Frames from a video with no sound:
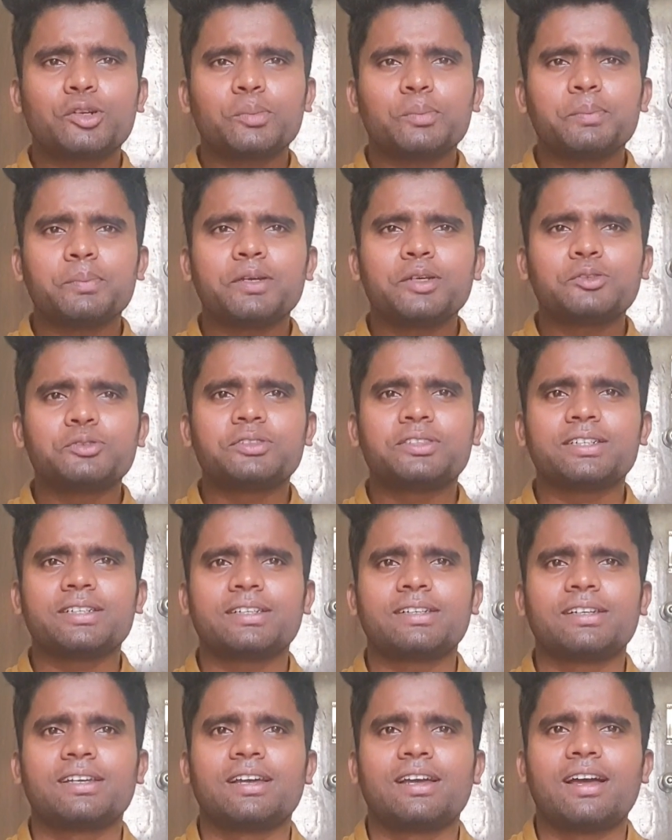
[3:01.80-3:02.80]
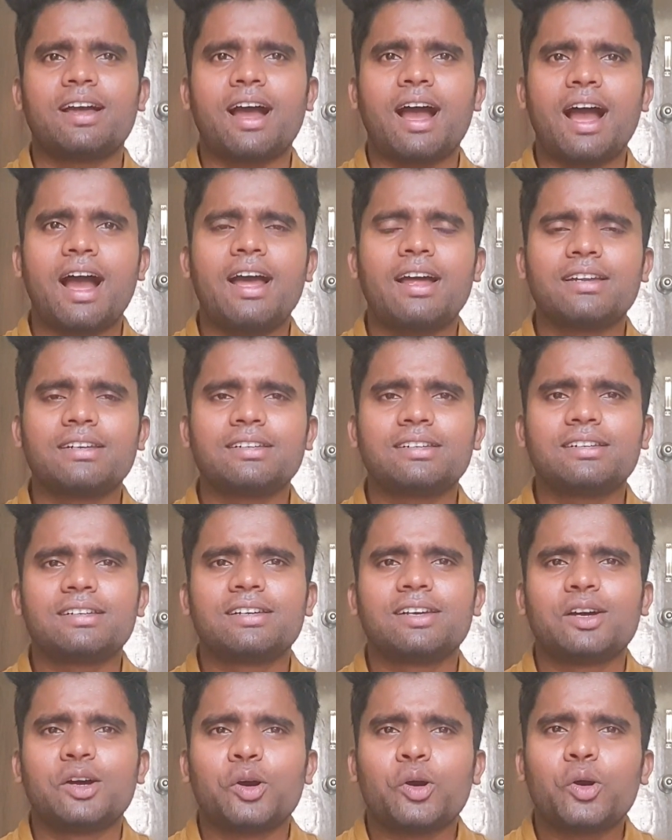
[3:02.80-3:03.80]
to music, and
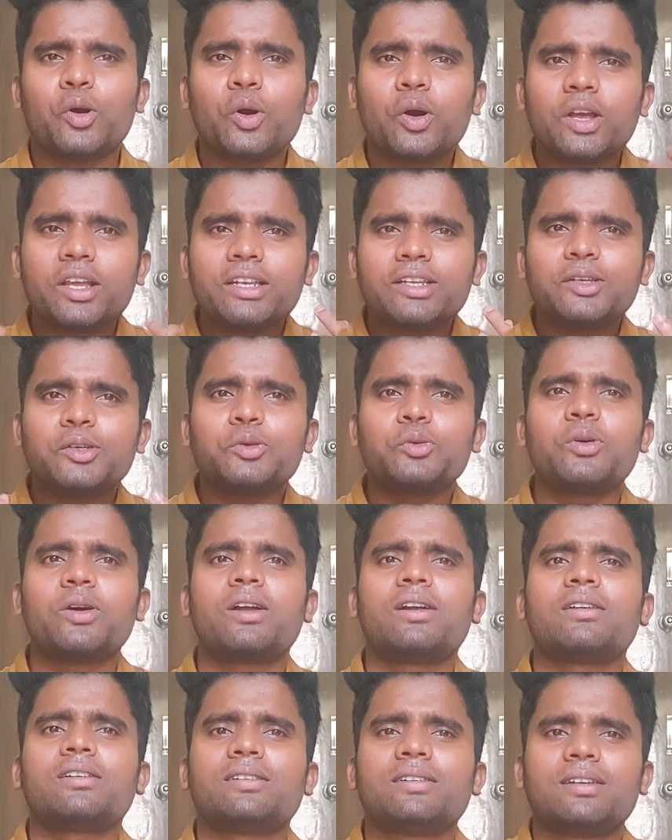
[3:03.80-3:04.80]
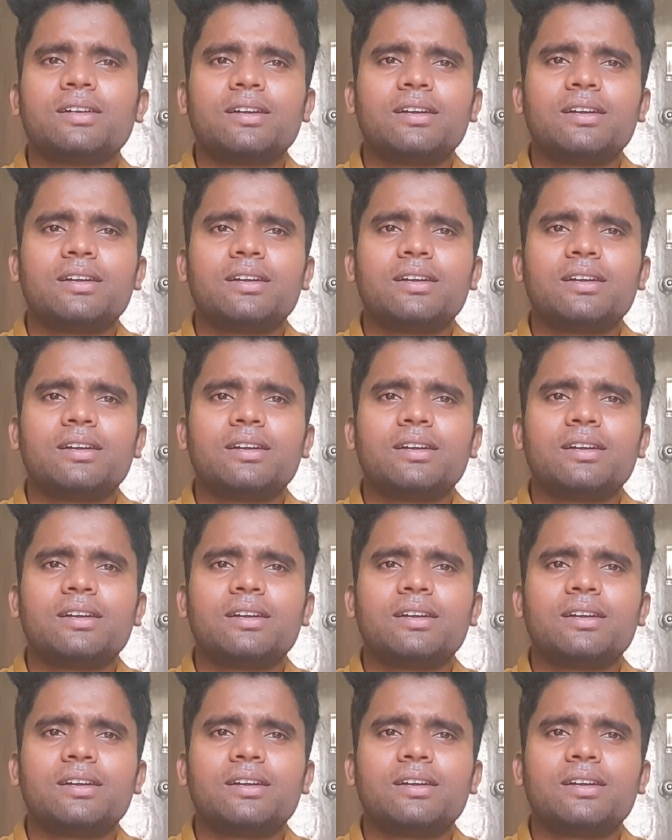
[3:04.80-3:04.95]
when you are